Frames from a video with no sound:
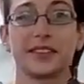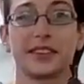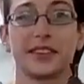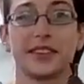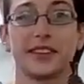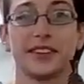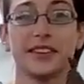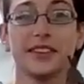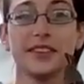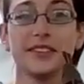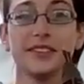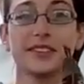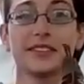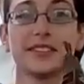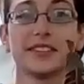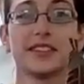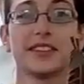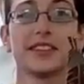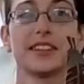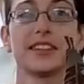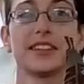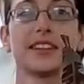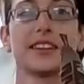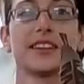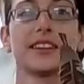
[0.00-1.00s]
There we go.
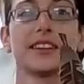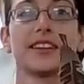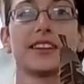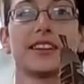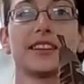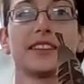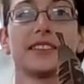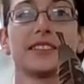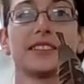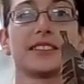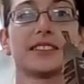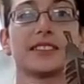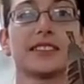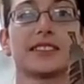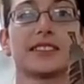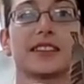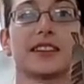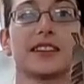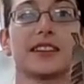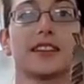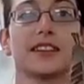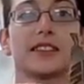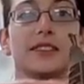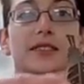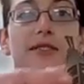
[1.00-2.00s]
I'm
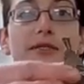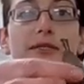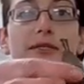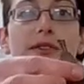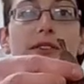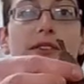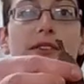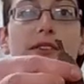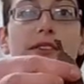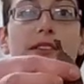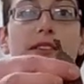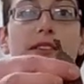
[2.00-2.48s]
just kind of